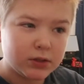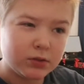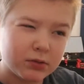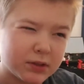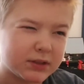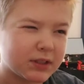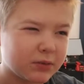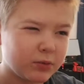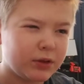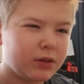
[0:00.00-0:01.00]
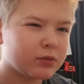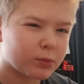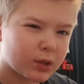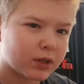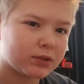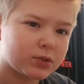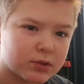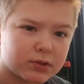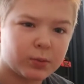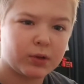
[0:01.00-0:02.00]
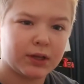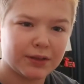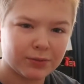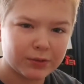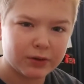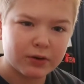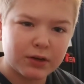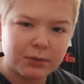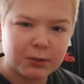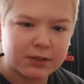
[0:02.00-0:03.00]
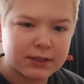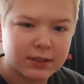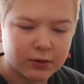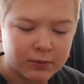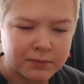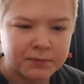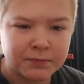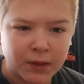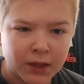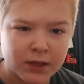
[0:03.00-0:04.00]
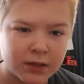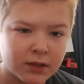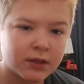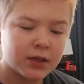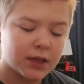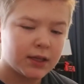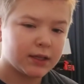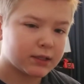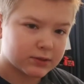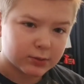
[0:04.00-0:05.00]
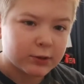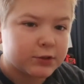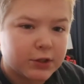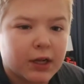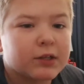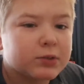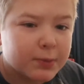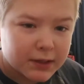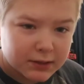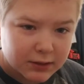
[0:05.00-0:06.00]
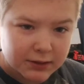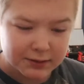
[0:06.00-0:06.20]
it's not really $300, it's more like $330, but still, it's $300 practically.